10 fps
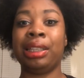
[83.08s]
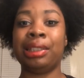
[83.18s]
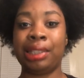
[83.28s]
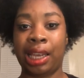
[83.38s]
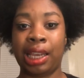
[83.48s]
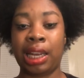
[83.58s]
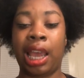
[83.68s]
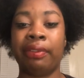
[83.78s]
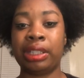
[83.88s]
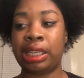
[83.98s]
tan. I
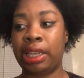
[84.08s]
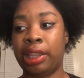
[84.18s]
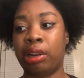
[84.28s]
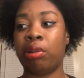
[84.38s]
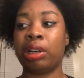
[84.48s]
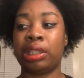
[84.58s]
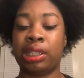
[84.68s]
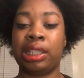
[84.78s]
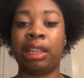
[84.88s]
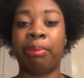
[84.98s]
haven't tanned that hard
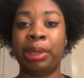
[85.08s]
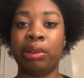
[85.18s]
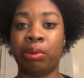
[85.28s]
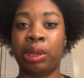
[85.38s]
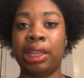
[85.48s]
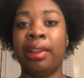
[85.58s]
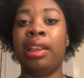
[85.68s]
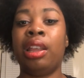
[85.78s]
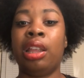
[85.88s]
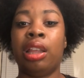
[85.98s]
since I've been on
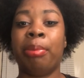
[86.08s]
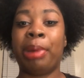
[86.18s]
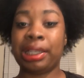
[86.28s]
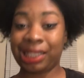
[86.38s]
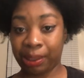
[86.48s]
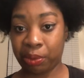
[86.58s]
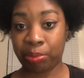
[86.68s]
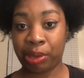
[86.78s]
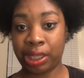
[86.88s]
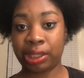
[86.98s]
my type 1
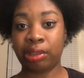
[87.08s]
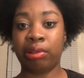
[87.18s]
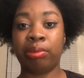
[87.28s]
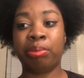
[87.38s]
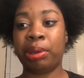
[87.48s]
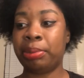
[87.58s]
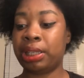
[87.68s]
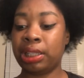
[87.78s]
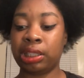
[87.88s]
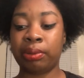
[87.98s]
meds. So, but
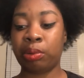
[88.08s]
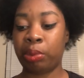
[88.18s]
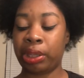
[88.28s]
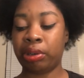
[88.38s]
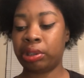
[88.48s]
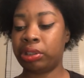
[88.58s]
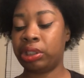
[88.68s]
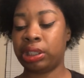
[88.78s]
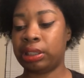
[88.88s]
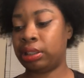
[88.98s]
because of the weather,
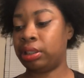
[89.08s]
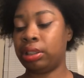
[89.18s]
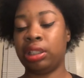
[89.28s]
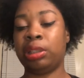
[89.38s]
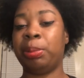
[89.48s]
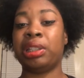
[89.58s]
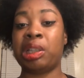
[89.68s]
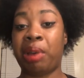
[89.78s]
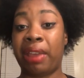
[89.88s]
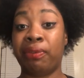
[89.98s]
it's been
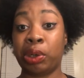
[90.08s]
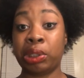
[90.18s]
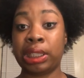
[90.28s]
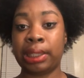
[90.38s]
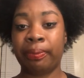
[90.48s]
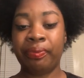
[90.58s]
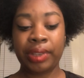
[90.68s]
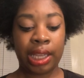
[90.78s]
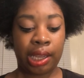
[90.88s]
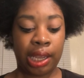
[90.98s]
so adverse.
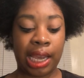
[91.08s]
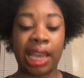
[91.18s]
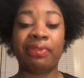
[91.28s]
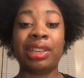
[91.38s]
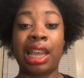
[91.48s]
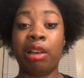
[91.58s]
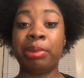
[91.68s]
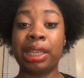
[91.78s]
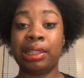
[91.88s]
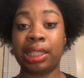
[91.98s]
I've now
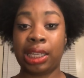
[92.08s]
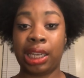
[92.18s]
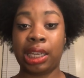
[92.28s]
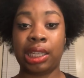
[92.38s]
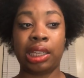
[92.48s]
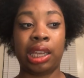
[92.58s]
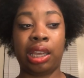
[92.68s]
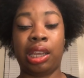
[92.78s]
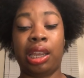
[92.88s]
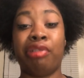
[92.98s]
begun to tan
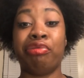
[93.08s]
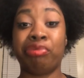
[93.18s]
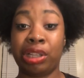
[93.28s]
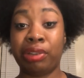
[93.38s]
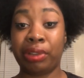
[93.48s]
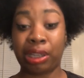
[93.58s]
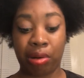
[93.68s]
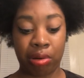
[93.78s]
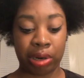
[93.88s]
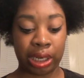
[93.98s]
really
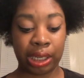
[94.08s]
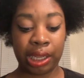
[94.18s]
hard,